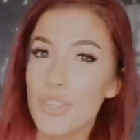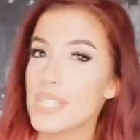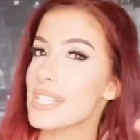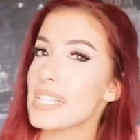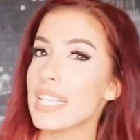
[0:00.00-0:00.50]

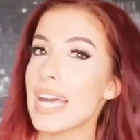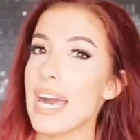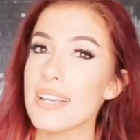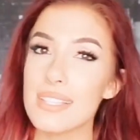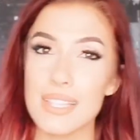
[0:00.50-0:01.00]
this is the
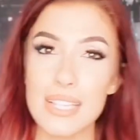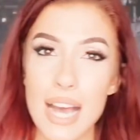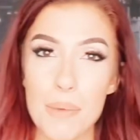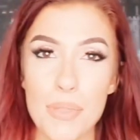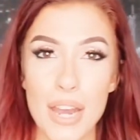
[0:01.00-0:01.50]
last
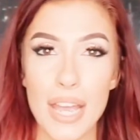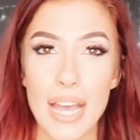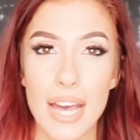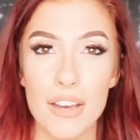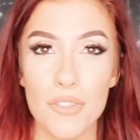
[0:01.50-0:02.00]
top that I
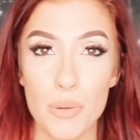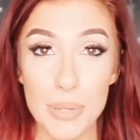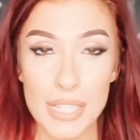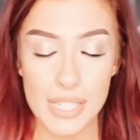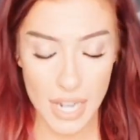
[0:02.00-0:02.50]
have, or
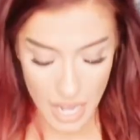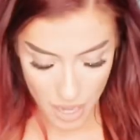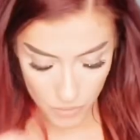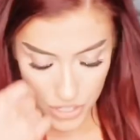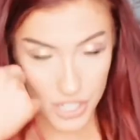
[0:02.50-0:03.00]
piece that I
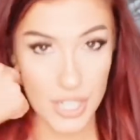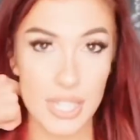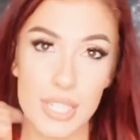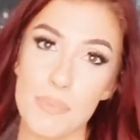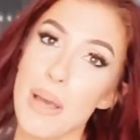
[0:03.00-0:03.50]
have, which is
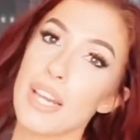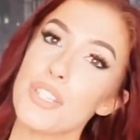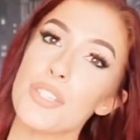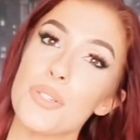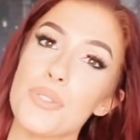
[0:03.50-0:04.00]
this
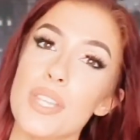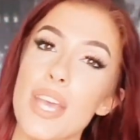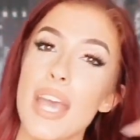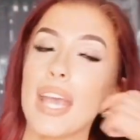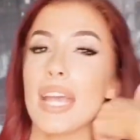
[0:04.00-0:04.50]
bodysuit.
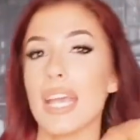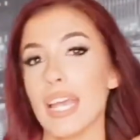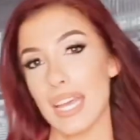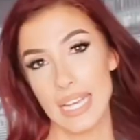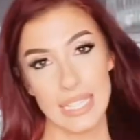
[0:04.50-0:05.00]

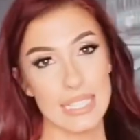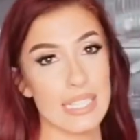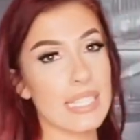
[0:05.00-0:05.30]
And